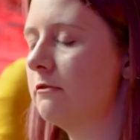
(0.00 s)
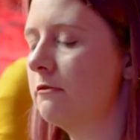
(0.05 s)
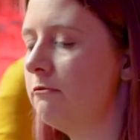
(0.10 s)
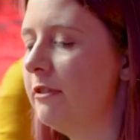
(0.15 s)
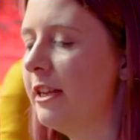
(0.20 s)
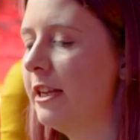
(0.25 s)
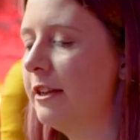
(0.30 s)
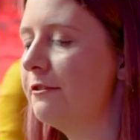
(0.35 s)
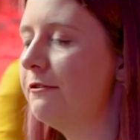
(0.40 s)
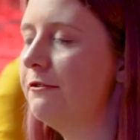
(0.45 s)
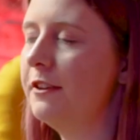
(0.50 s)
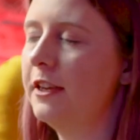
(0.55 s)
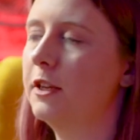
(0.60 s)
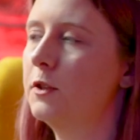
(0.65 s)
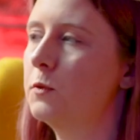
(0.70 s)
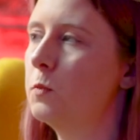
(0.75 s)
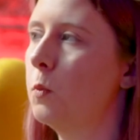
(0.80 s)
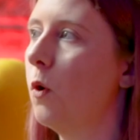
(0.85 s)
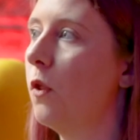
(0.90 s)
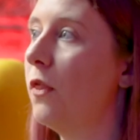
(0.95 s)

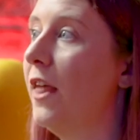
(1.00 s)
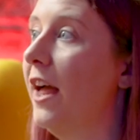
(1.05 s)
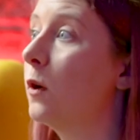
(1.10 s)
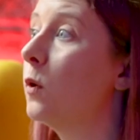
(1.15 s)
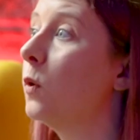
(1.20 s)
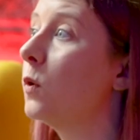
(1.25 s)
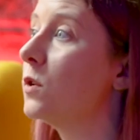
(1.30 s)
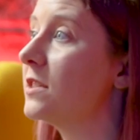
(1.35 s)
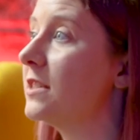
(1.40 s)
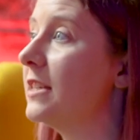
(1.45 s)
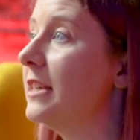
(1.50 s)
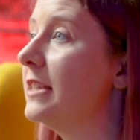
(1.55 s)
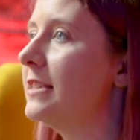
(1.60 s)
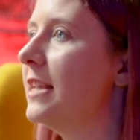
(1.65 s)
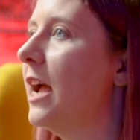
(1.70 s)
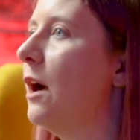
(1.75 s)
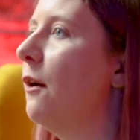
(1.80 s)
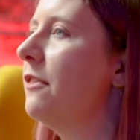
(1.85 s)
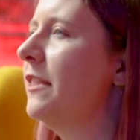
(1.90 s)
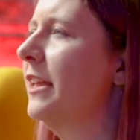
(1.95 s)
reconfigured what that course is
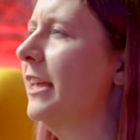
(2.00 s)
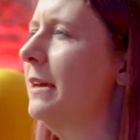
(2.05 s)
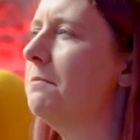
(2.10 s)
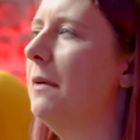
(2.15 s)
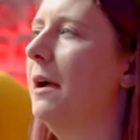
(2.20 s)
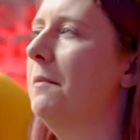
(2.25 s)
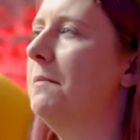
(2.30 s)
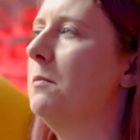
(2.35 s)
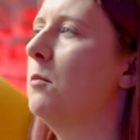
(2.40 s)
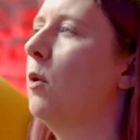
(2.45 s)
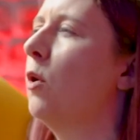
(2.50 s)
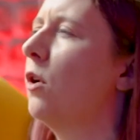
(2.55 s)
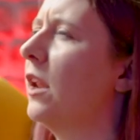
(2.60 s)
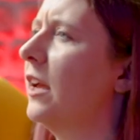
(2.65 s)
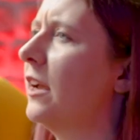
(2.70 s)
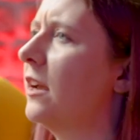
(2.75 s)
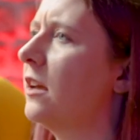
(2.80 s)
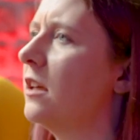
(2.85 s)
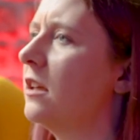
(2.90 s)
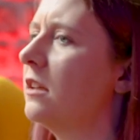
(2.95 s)
now. I think it might be more
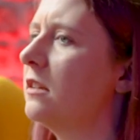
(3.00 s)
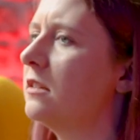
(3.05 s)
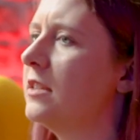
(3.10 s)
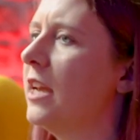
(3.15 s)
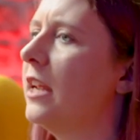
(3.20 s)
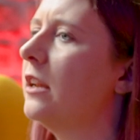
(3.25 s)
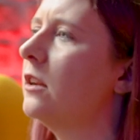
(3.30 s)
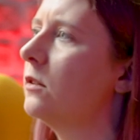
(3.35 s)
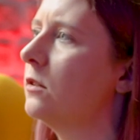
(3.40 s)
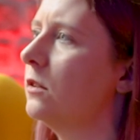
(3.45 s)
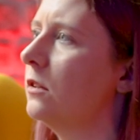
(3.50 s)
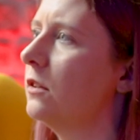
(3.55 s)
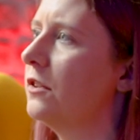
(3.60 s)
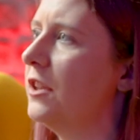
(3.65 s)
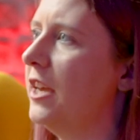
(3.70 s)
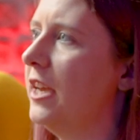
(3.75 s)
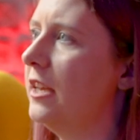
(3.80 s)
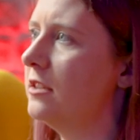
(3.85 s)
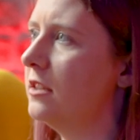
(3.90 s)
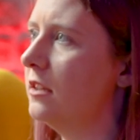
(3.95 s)
like a technical
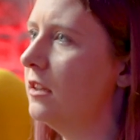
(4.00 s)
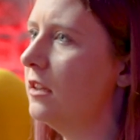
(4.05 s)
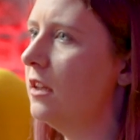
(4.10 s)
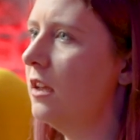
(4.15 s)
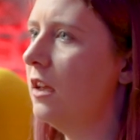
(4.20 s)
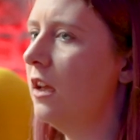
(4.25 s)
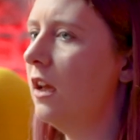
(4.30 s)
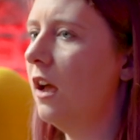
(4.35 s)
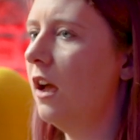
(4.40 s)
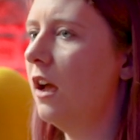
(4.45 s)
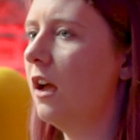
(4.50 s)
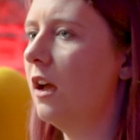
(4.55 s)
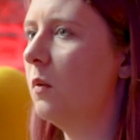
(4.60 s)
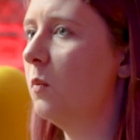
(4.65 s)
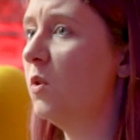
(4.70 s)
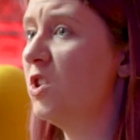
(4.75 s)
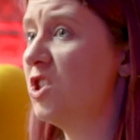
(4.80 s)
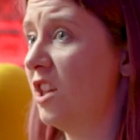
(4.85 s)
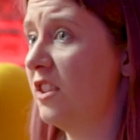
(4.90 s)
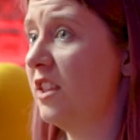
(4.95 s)
theatre,
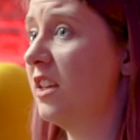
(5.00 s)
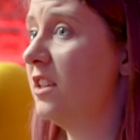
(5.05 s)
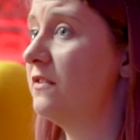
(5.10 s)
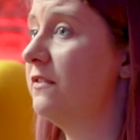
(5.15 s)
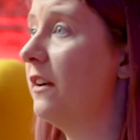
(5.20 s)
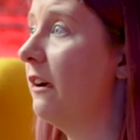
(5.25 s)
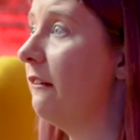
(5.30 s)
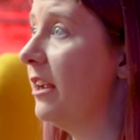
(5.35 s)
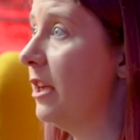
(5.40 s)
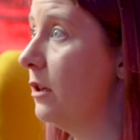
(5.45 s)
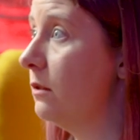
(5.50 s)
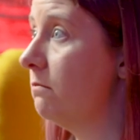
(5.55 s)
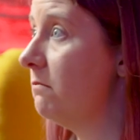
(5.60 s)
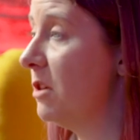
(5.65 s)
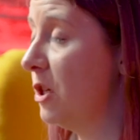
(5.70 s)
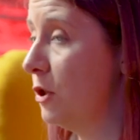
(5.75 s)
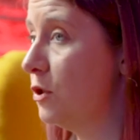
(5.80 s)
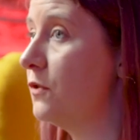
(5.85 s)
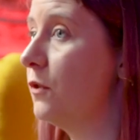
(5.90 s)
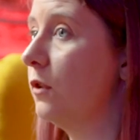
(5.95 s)
which I think is very
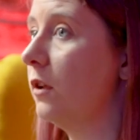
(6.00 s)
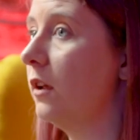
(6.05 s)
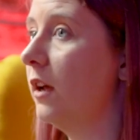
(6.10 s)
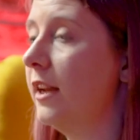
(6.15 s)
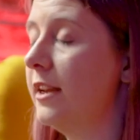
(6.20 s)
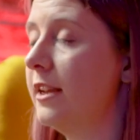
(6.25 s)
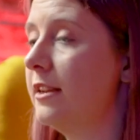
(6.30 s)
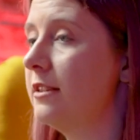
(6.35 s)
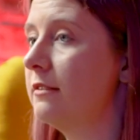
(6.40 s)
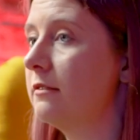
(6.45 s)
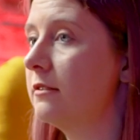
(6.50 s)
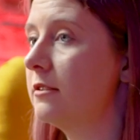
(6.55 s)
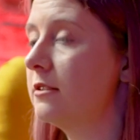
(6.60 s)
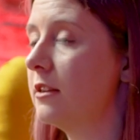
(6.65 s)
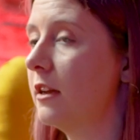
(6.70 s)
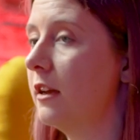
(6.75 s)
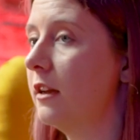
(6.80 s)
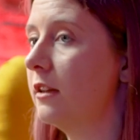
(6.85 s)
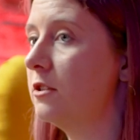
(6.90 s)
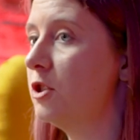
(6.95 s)
useful. I didn't
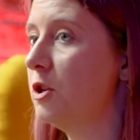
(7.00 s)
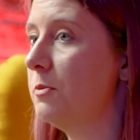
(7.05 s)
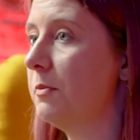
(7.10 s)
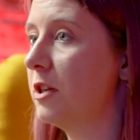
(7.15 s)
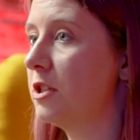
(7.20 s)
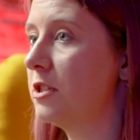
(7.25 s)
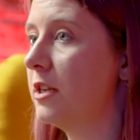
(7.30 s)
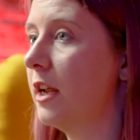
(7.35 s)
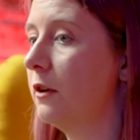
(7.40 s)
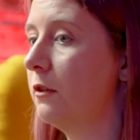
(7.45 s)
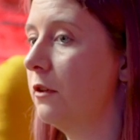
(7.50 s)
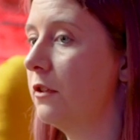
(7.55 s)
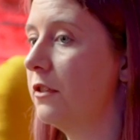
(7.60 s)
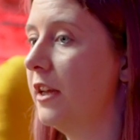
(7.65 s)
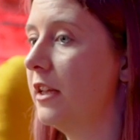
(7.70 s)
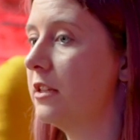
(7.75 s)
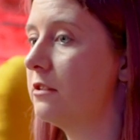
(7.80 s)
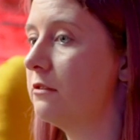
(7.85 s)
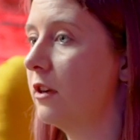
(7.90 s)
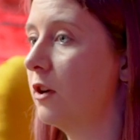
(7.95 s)
do much technical
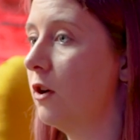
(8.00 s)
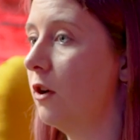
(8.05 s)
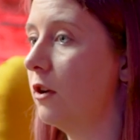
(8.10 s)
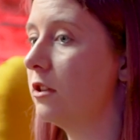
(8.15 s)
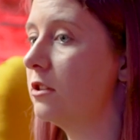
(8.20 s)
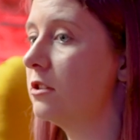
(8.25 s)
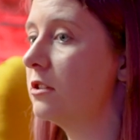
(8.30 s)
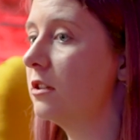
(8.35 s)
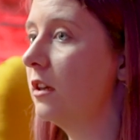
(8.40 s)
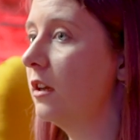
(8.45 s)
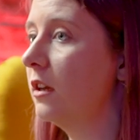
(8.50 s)
theatre at college.